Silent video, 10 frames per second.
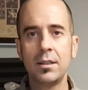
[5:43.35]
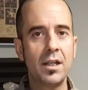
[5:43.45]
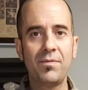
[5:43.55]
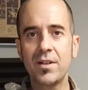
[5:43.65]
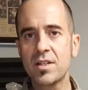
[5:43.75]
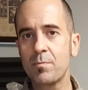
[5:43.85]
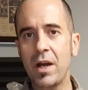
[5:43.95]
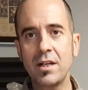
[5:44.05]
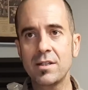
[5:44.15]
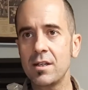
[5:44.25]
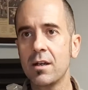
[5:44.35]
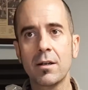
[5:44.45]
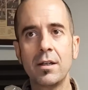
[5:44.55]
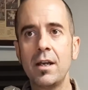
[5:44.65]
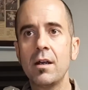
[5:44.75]
If it spikes here
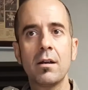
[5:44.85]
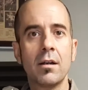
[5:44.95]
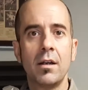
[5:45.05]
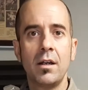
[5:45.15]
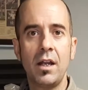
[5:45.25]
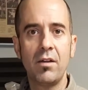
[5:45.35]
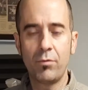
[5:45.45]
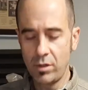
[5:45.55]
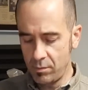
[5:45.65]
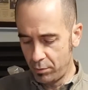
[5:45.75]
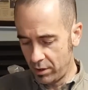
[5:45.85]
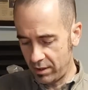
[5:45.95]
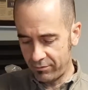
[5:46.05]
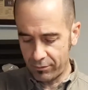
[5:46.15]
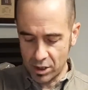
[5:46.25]
and there, if when you put
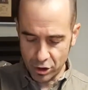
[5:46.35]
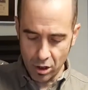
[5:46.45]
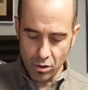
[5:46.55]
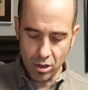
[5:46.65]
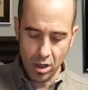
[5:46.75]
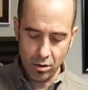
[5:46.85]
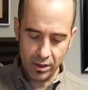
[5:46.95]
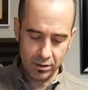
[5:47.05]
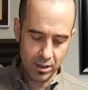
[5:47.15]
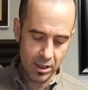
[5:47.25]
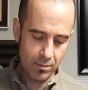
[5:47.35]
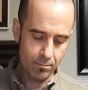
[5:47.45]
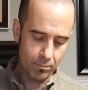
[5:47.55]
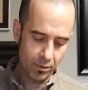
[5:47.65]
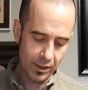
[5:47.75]
in fresh cocoa, it
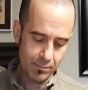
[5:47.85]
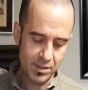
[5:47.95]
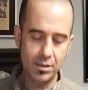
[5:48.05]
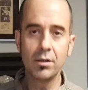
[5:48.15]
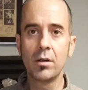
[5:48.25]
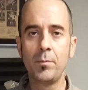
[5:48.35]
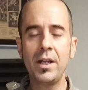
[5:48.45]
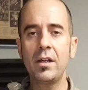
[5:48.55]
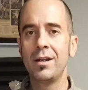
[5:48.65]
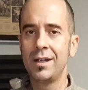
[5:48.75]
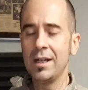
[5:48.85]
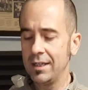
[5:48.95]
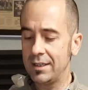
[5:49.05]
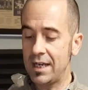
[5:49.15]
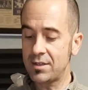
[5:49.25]
leaps a little bit,
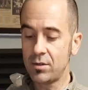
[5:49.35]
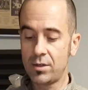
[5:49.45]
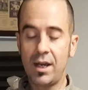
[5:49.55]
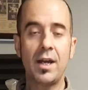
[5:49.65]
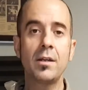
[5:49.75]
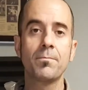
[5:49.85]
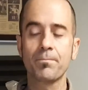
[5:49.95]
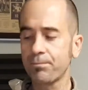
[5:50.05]
that's okay.